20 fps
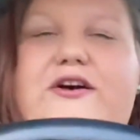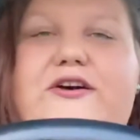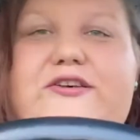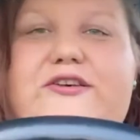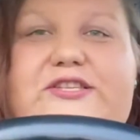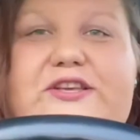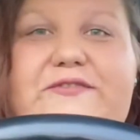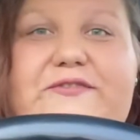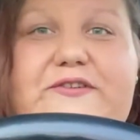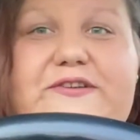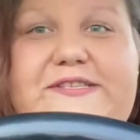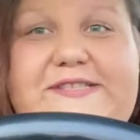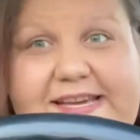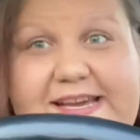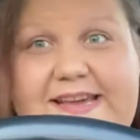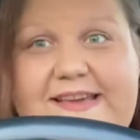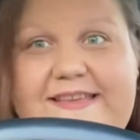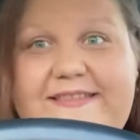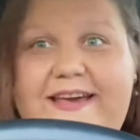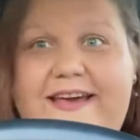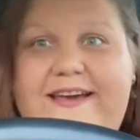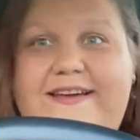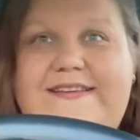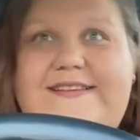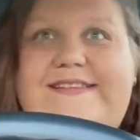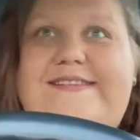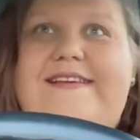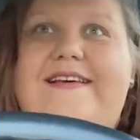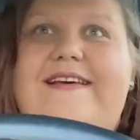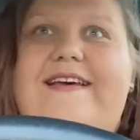So if you're seeing this
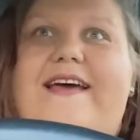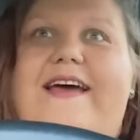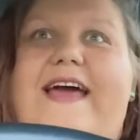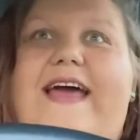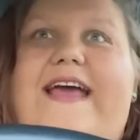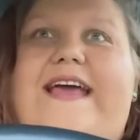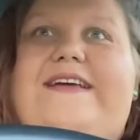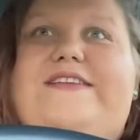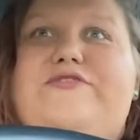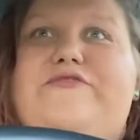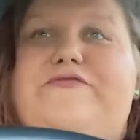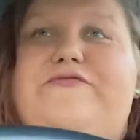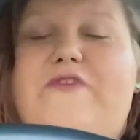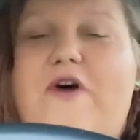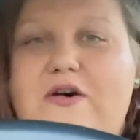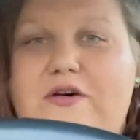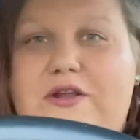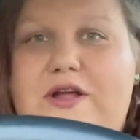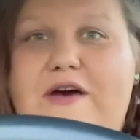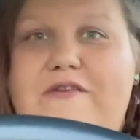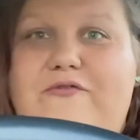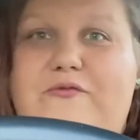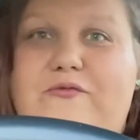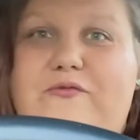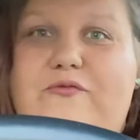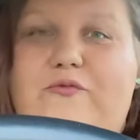and you've fallen off